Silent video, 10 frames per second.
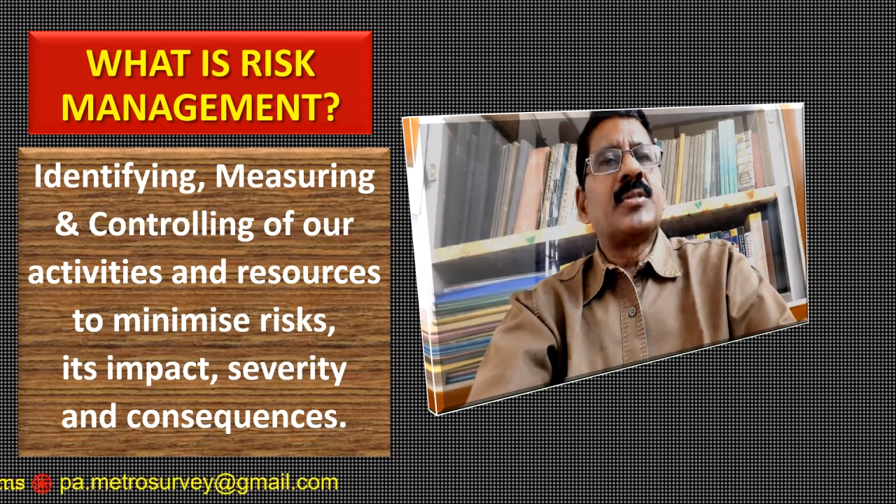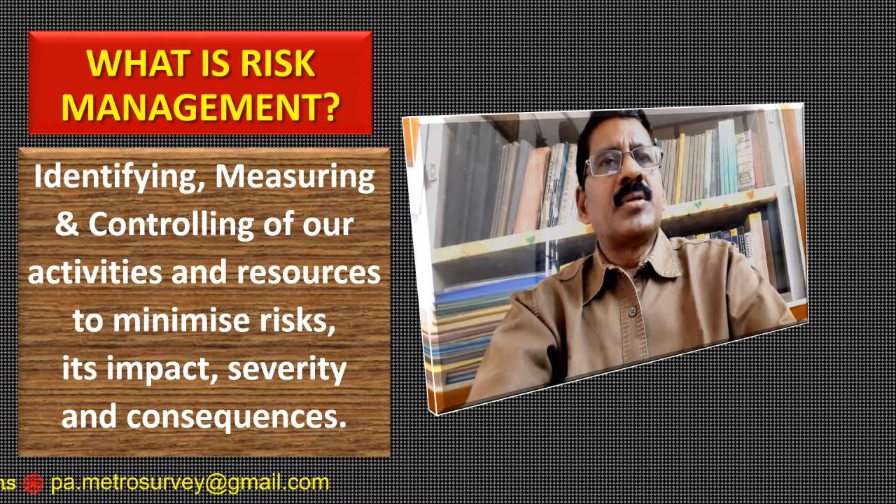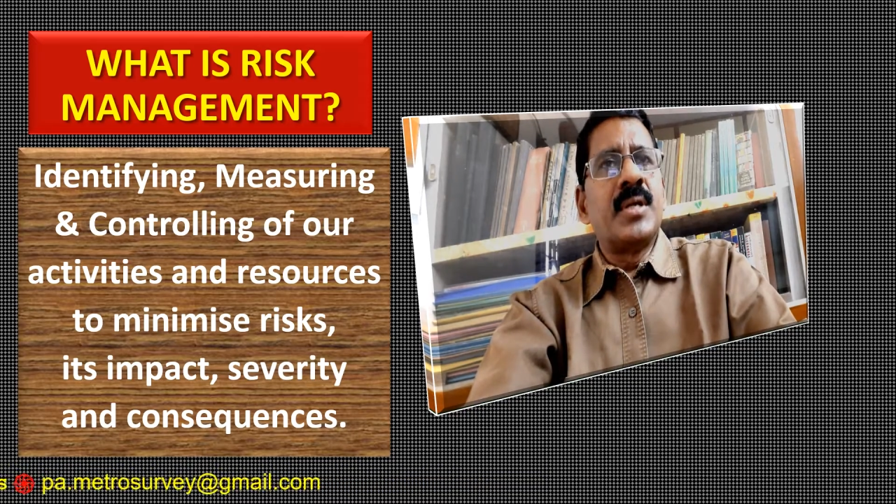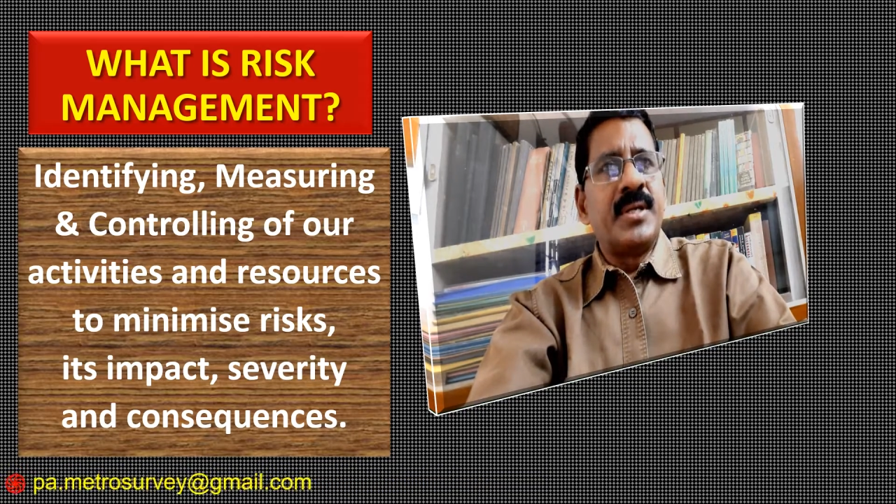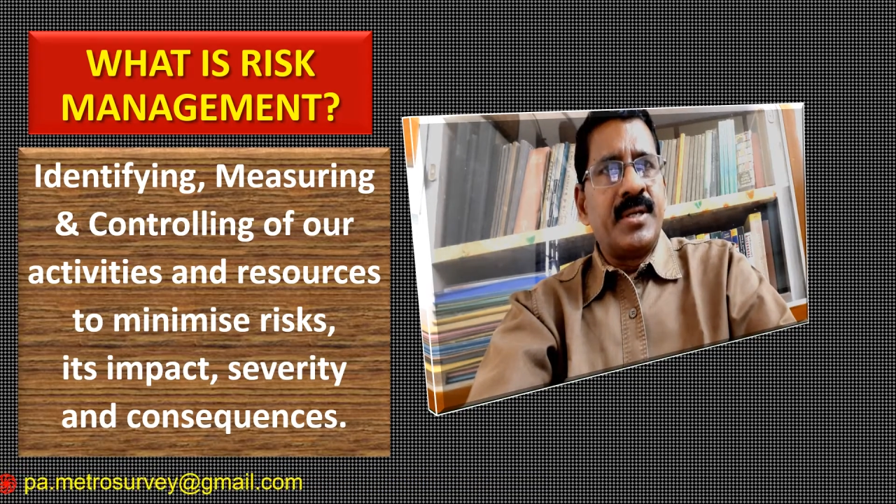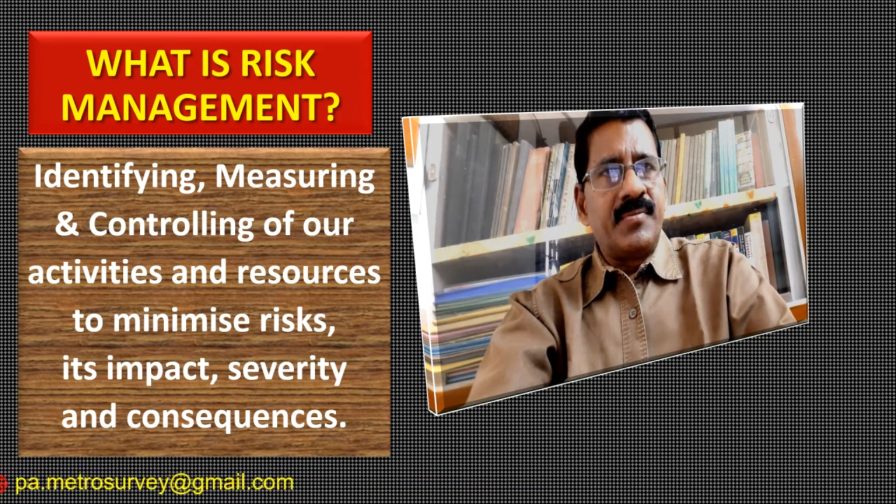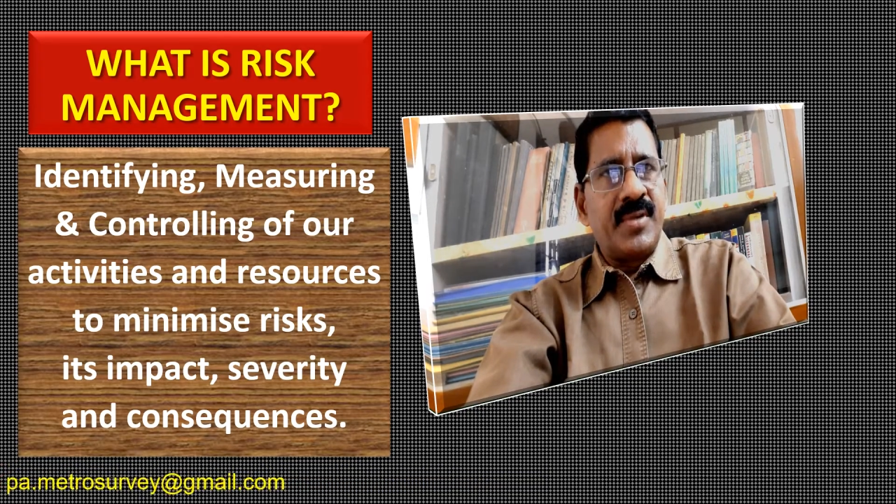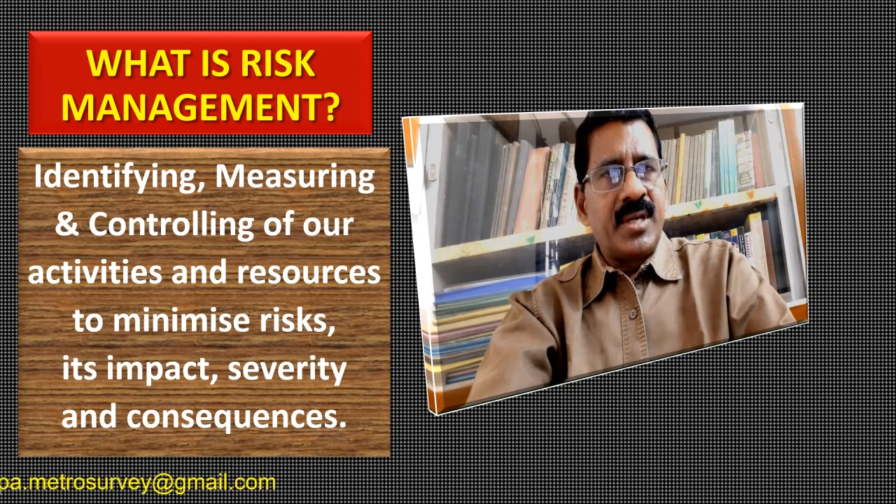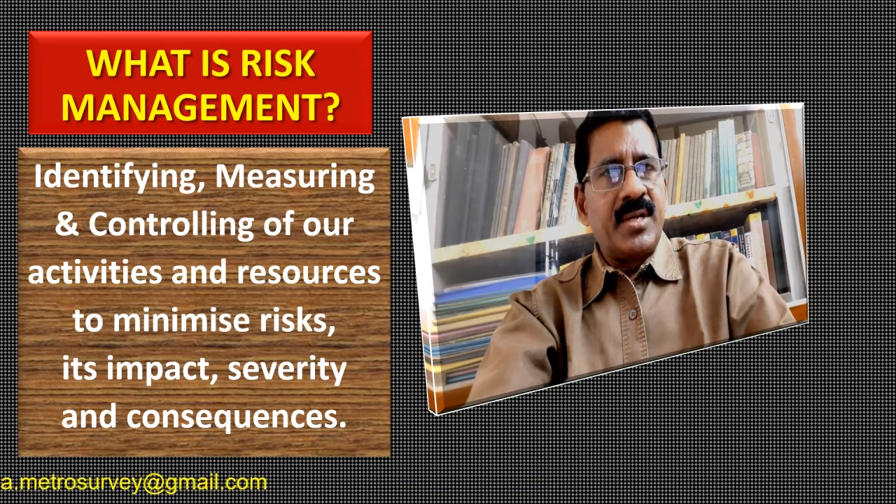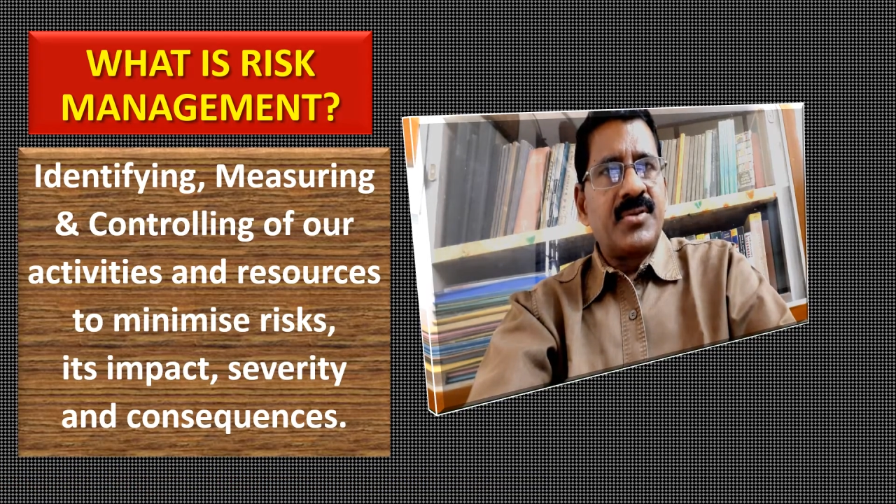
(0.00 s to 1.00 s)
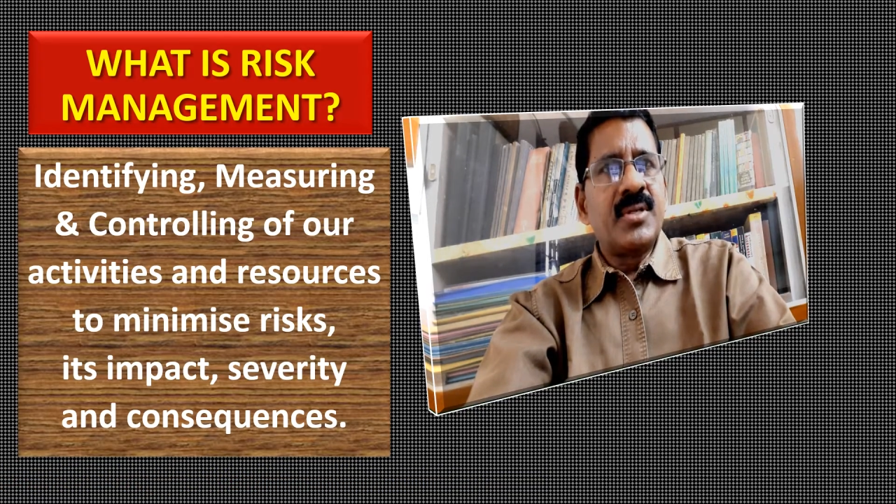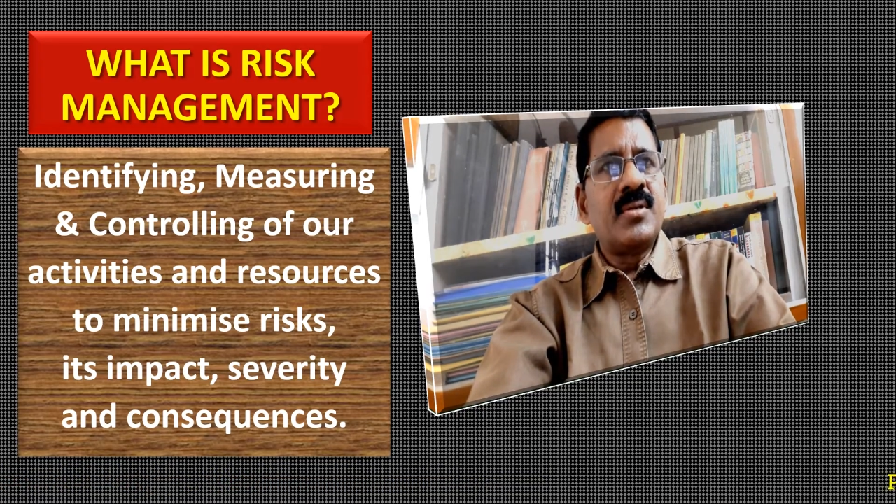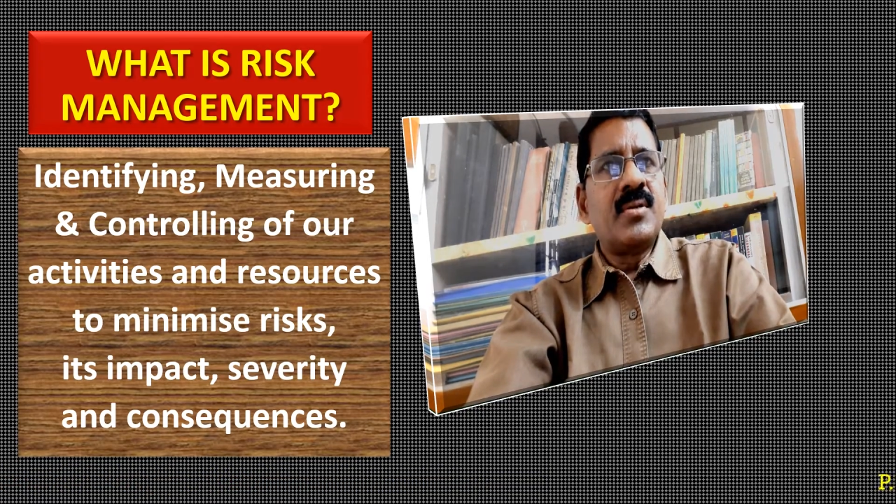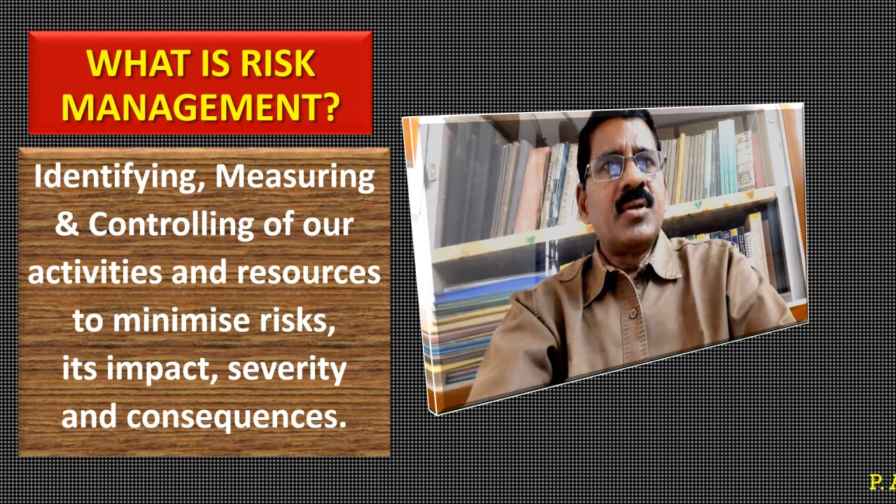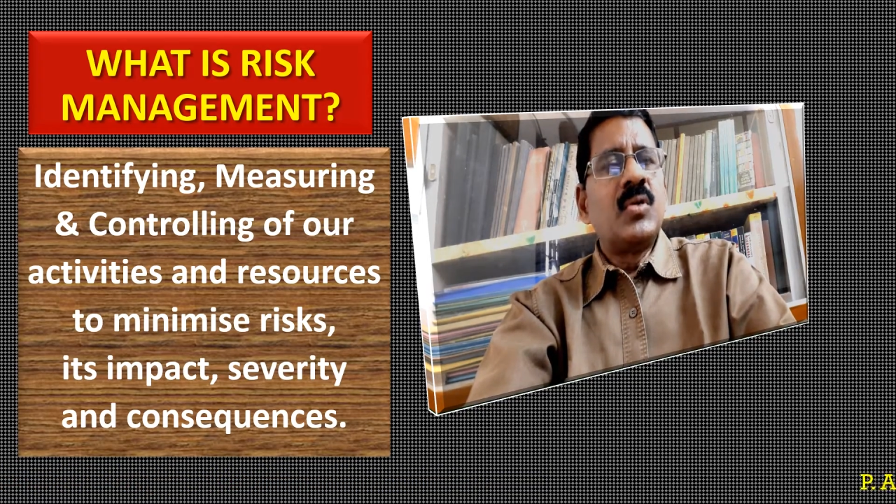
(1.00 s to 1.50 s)

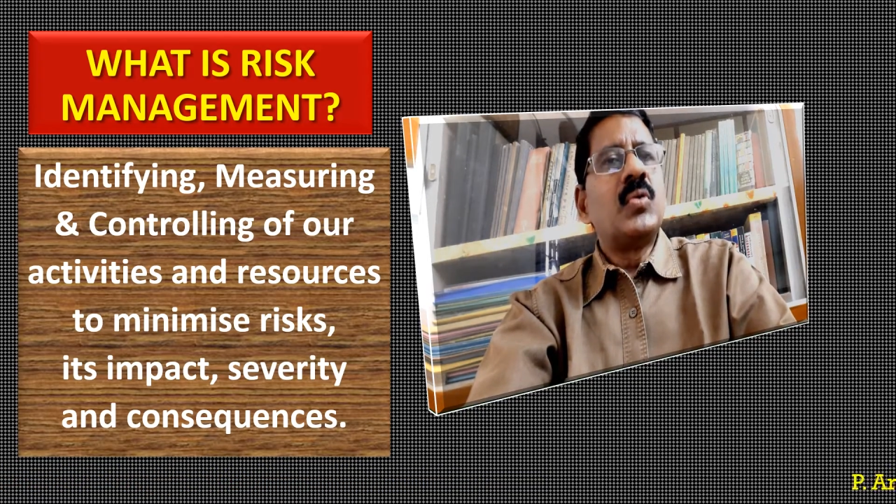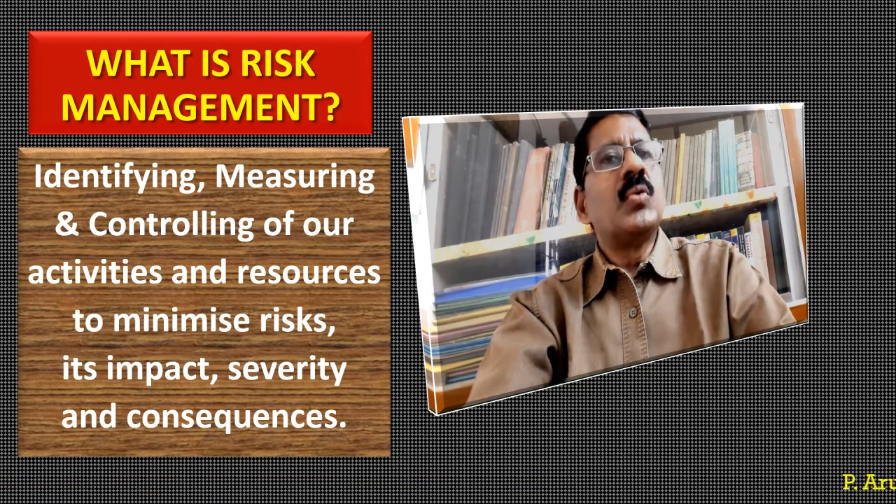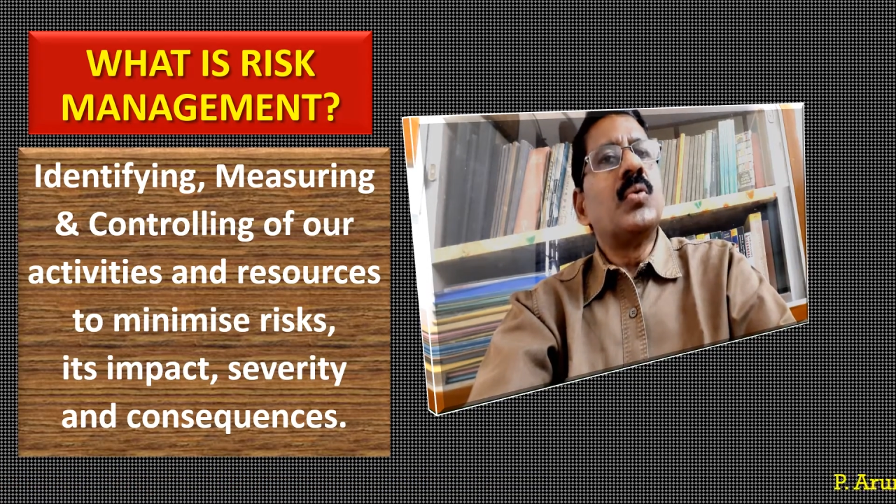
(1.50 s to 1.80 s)
identification, 2.